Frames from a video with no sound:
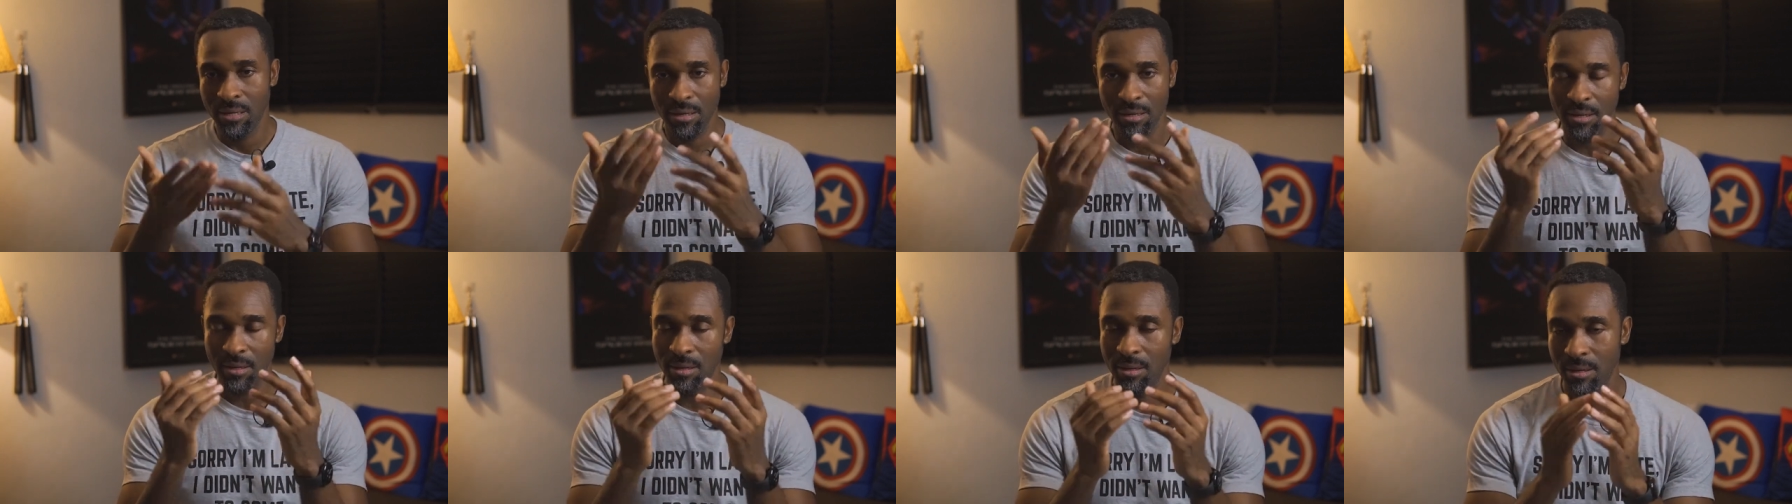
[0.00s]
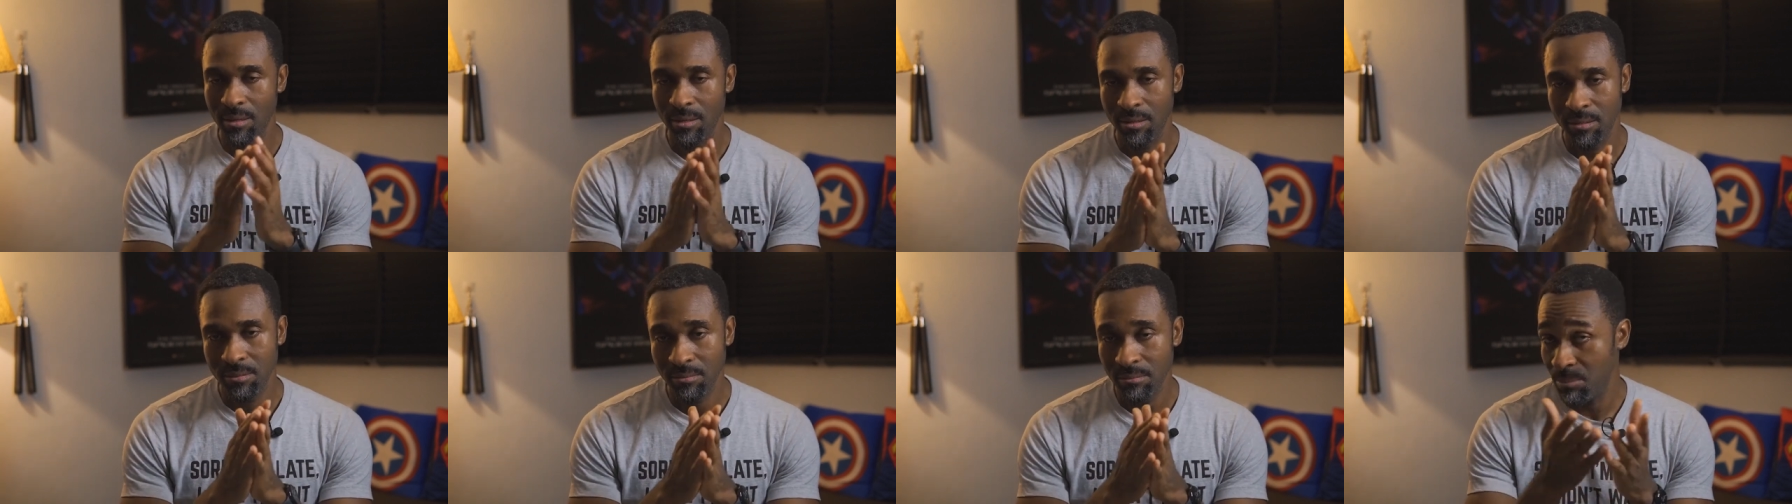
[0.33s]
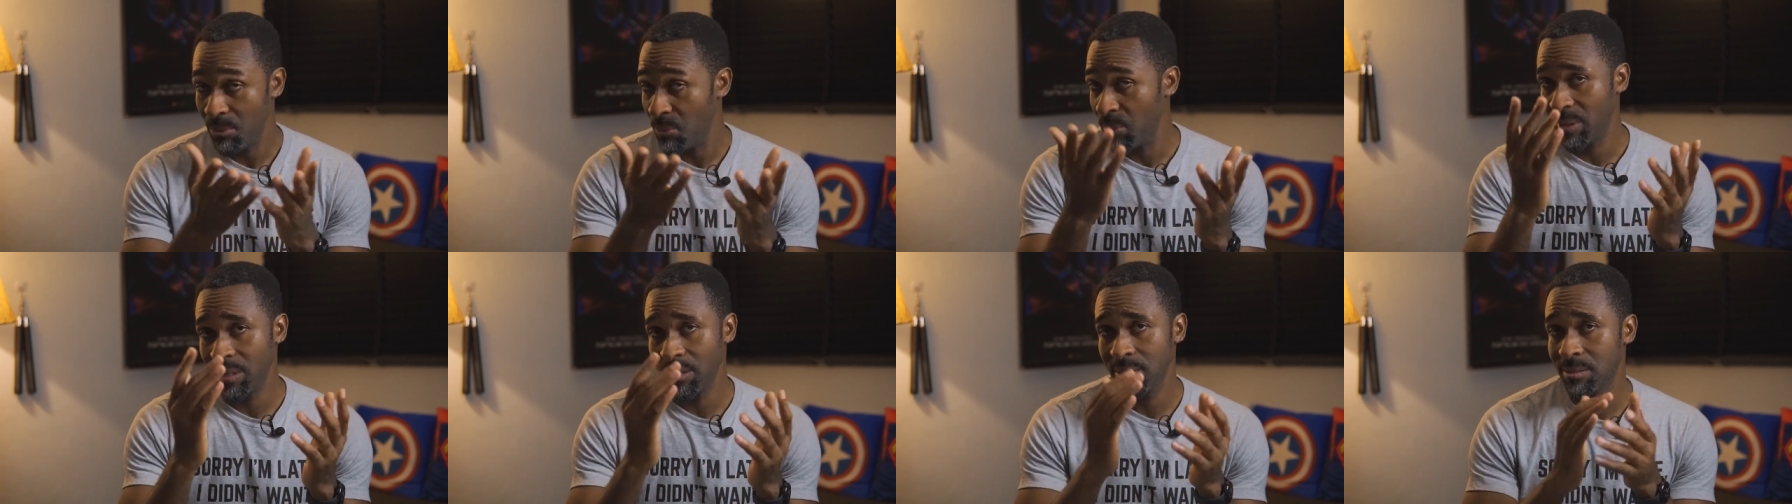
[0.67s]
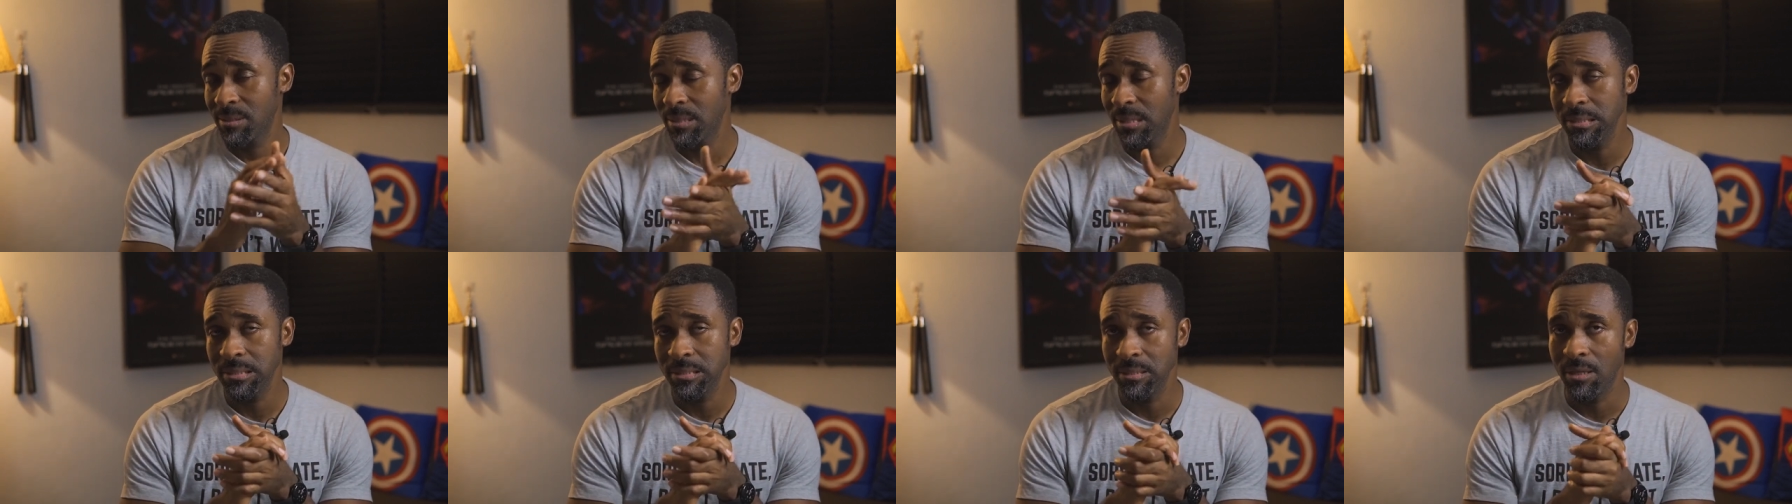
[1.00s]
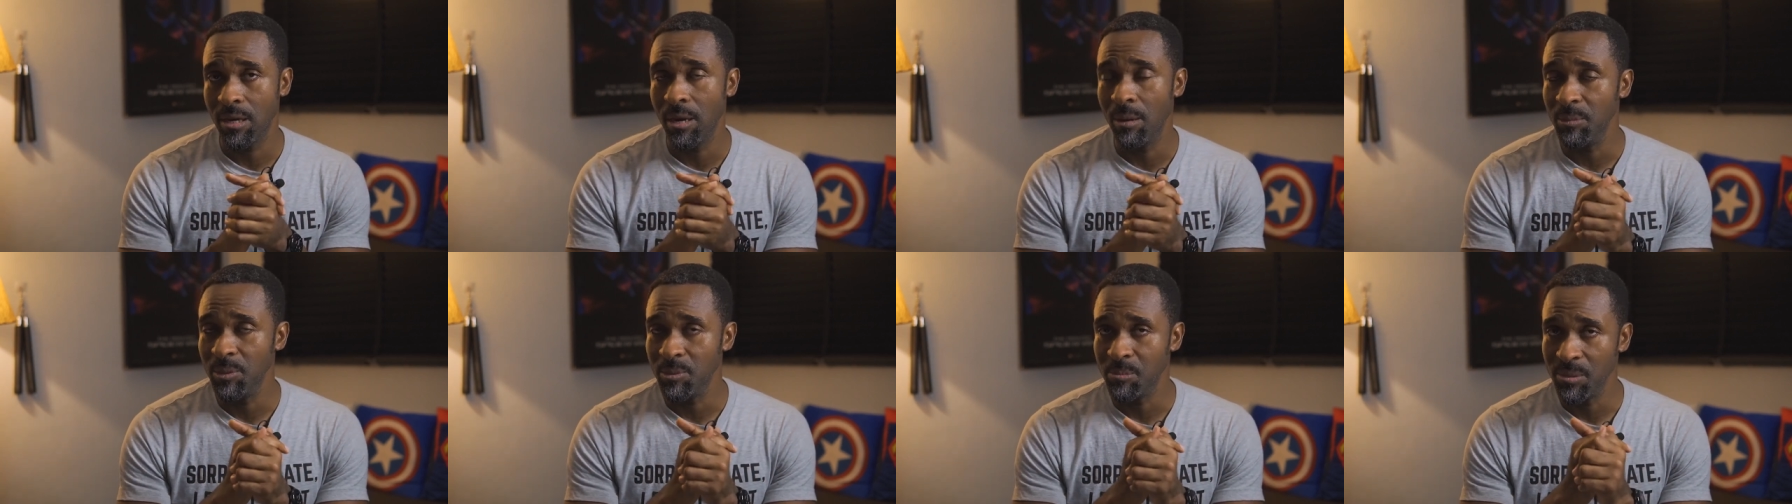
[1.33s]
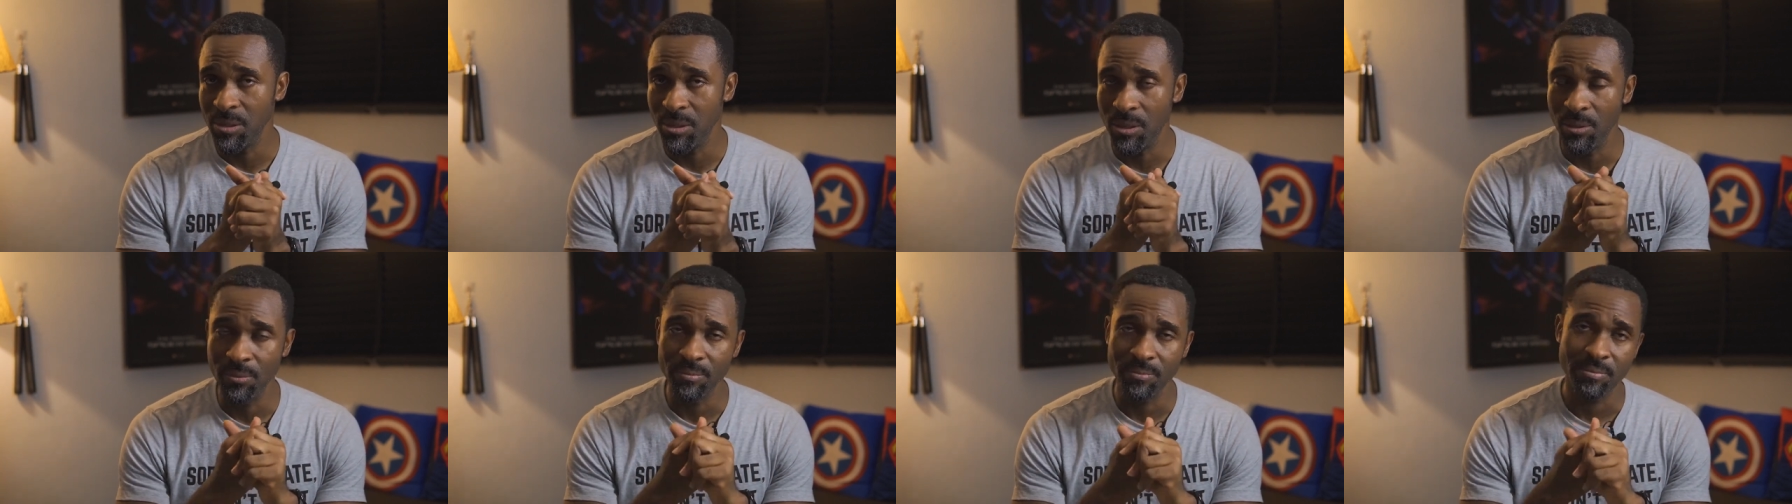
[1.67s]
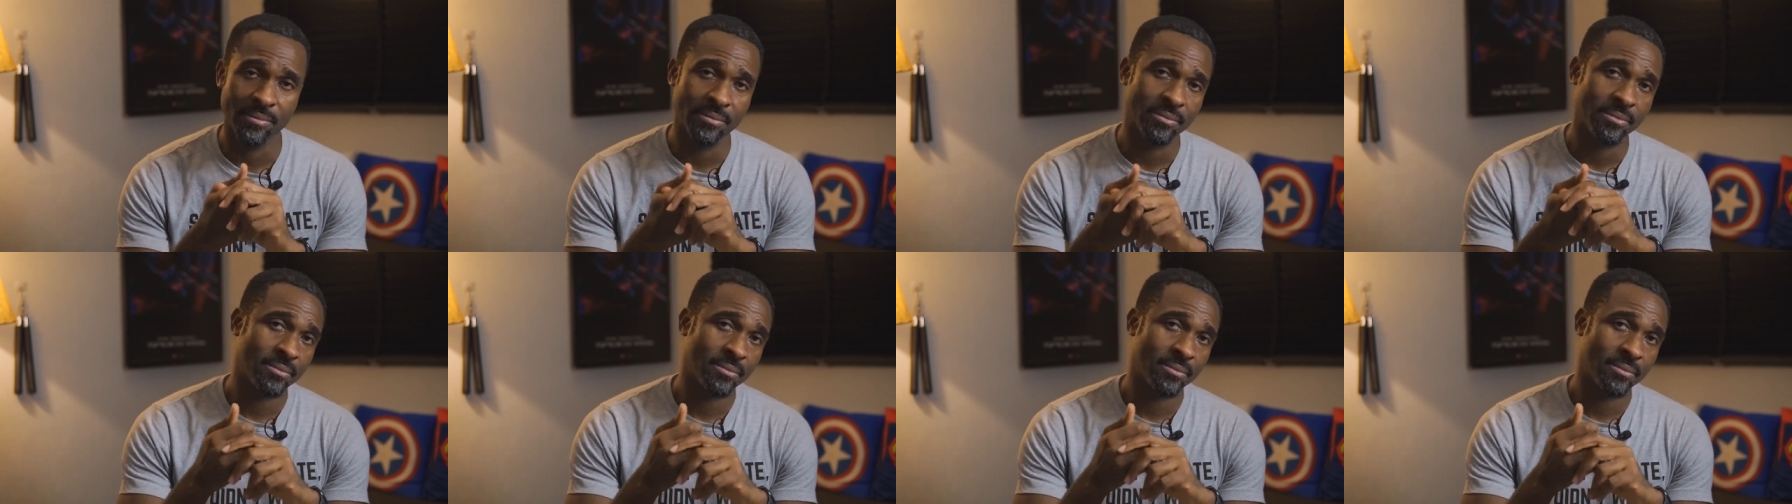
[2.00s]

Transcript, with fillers: Uh, but we can discuss in the comments below.